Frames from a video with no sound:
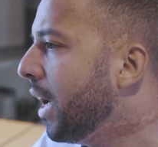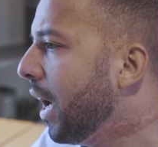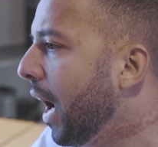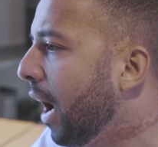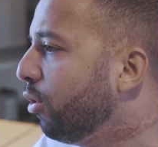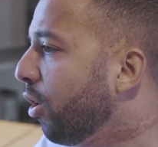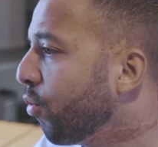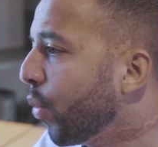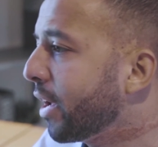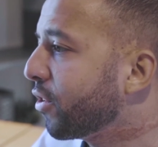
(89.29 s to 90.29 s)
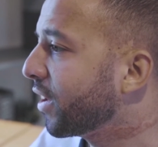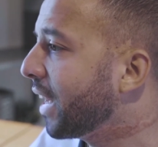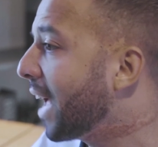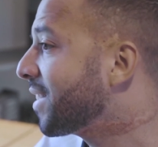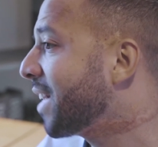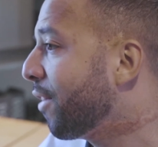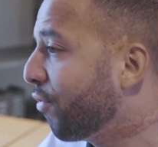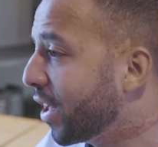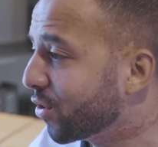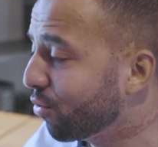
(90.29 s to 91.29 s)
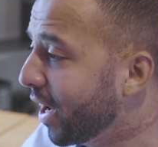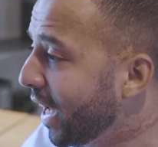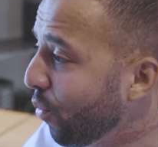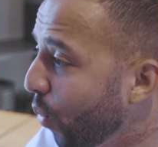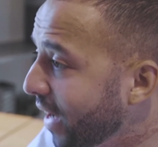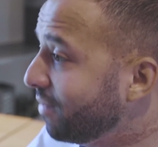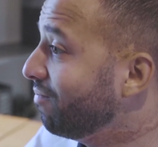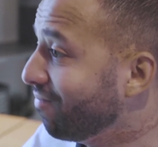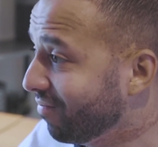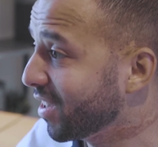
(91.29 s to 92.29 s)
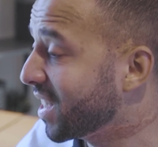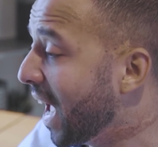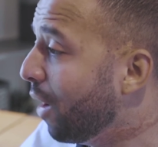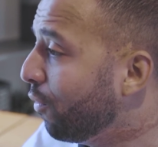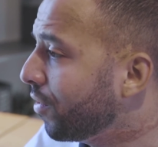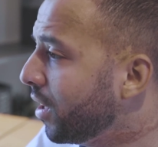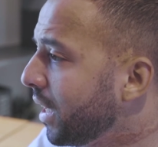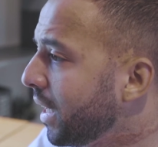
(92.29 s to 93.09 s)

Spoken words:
how long we could last if this really went the south,